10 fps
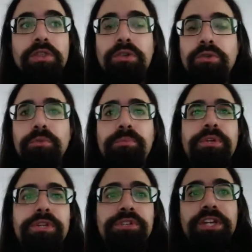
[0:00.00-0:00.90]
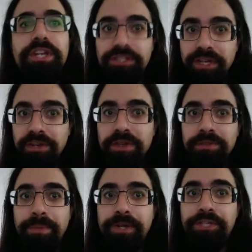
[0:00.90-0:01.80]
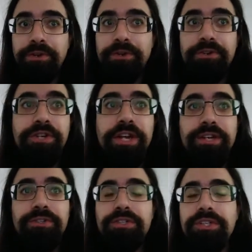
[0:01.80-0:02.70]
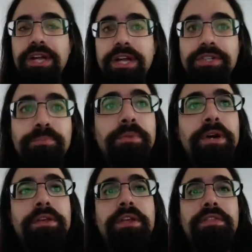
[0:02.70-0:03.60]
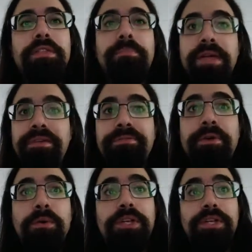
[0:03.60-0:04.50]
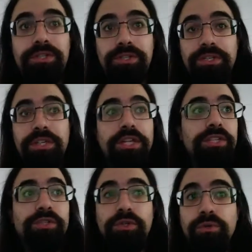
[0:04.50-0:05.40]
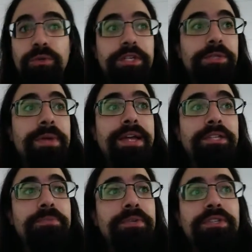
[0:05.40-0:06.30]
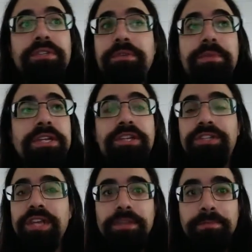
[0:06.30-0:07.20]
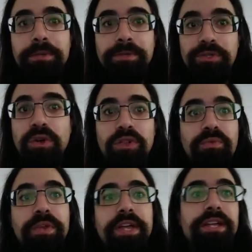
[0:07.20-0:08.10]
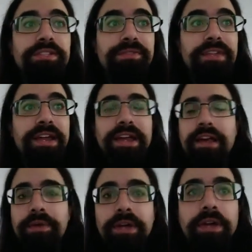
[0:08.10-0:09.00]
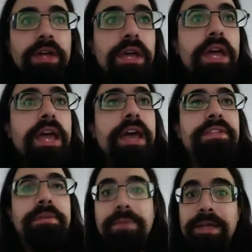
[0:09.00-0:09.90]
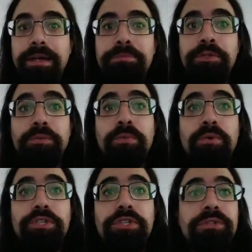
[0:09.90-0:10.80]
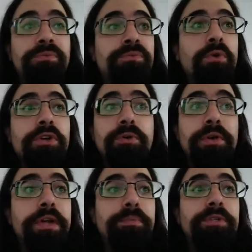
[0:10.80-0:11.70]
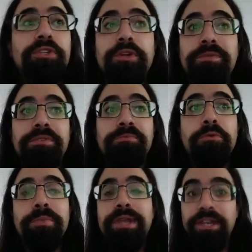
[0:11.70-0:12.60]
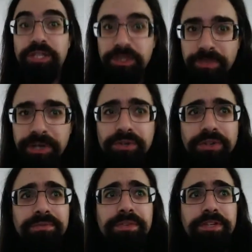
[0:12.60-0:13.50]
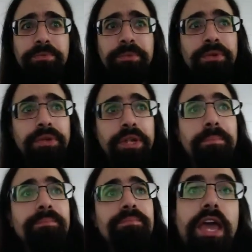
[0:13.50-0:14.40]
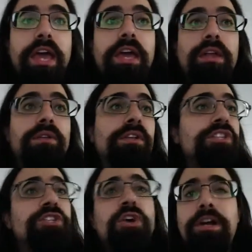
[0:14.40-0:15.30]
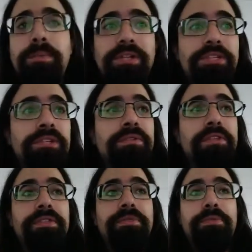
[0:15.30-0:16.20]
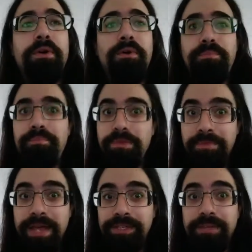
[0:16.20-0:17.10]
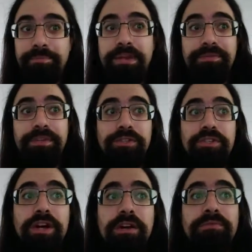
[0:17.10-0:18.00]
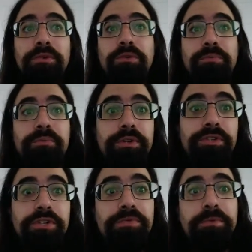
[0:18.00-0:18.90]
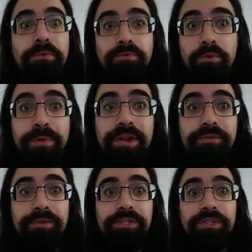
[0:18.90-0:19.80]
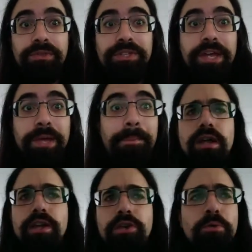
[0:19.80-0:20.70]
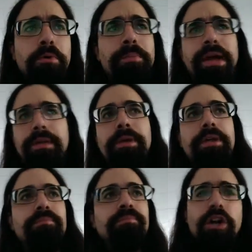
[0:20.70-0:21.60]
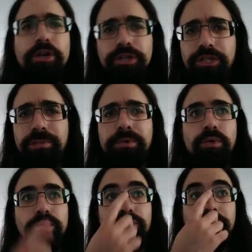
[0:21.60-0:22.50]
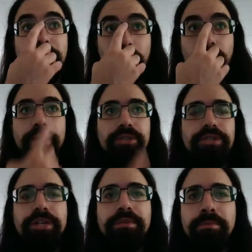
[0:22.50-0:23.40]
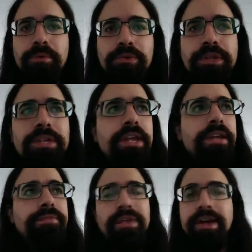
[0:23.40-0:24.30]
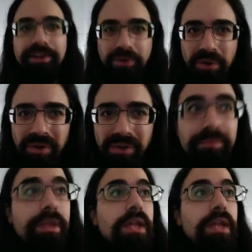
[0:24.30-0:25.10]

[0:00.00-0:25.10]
The glute bridge is another posterior chain exercise, but the main focus is the gluteus maximus, the medius, and the minimus, all three heads of that area. And they make up the support system for your hips in terms of movement and especially in flexibility. And let's talk about some of the amazing benefits of the glute bridge if you perform it every single day. No more back pain. Are you someone whose job requires sitting for most of the day, if not at all?